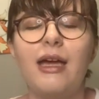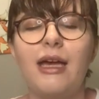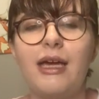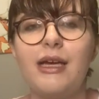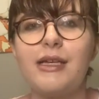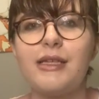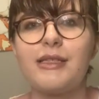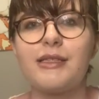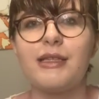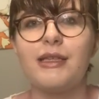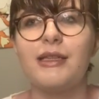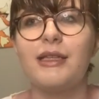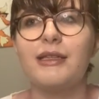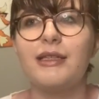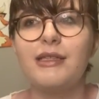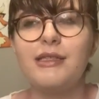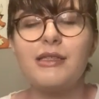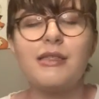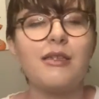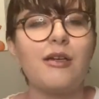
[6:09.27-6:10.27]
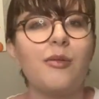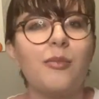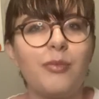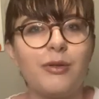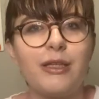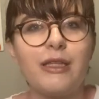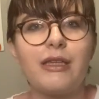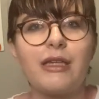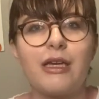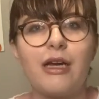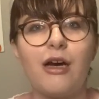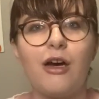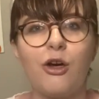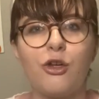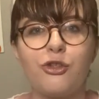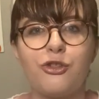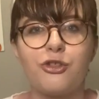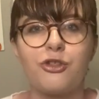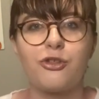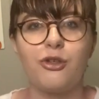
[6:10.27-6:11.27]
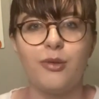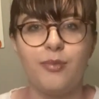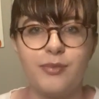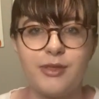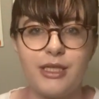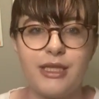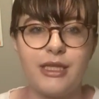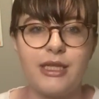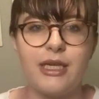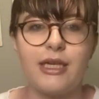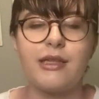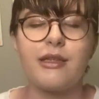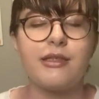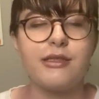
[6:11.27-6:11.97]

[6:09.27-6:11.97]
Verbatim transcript: is that this is a completely unscripted thing.